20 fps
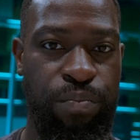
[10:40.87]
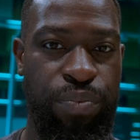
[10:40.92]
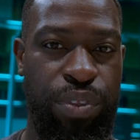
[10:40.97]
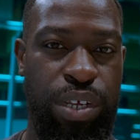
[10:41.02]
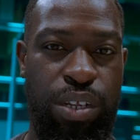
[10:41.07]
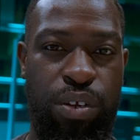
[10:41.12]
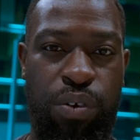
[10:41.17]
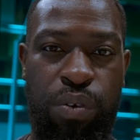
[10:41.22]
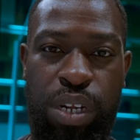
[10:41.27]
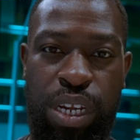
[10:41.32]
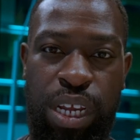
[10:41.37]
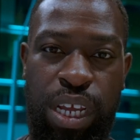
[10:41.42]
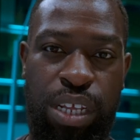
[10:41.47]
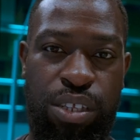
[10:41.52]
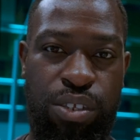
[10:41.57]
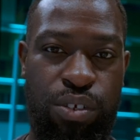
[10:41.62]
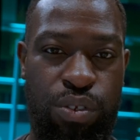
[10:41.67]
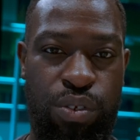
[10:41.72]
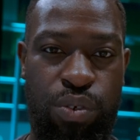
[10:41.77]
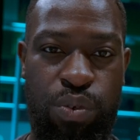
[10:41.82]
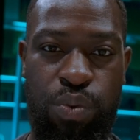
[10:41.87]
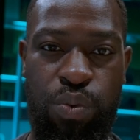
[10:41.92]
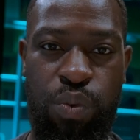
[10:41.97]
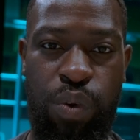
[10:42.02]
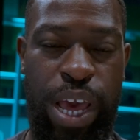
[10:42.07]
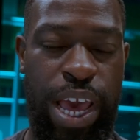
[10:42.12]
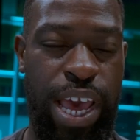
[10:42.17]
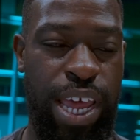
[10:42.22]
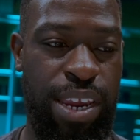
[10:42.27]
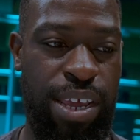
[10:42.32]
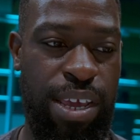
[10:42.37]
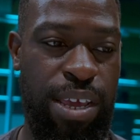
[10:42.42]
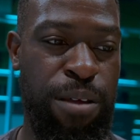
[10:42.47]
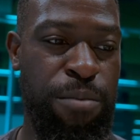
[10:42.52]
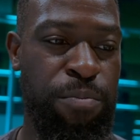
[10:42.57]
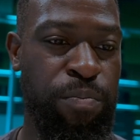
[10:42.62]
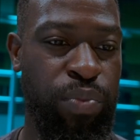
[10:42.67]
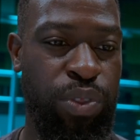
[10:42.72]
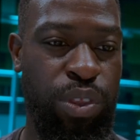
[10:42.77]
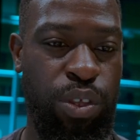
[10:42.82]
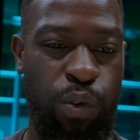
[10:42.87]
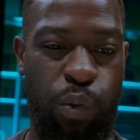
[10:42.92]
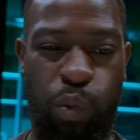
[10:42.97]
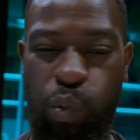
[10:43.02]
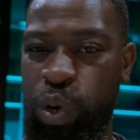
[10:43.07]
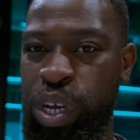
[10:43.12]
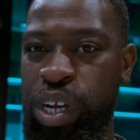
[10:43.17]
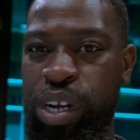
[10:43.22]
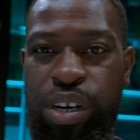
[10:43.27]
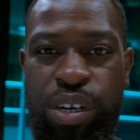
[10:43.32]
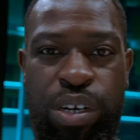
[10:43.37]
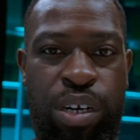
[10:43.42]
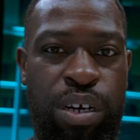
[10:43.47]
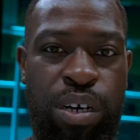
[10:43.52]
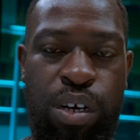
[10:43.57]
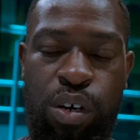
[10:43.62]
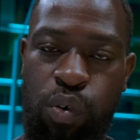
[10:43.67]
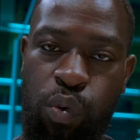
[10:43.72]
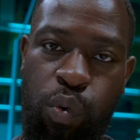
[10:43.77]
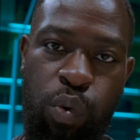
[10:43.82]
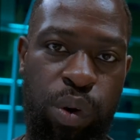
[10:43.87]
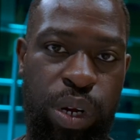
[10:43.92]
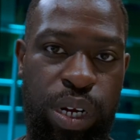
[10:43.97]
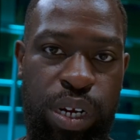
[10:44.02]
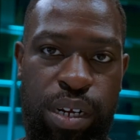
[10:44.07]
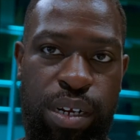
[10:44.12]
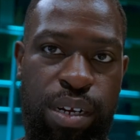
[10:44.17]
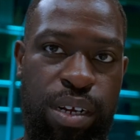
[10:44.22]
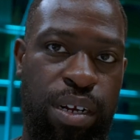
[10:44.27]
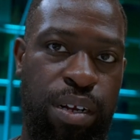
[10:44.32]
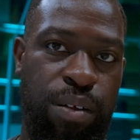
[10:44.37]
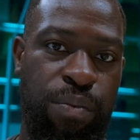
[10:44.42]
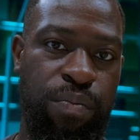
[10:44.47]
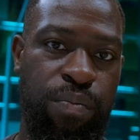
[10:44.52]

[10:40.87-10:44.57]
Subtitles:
they don't need to do any weird quirk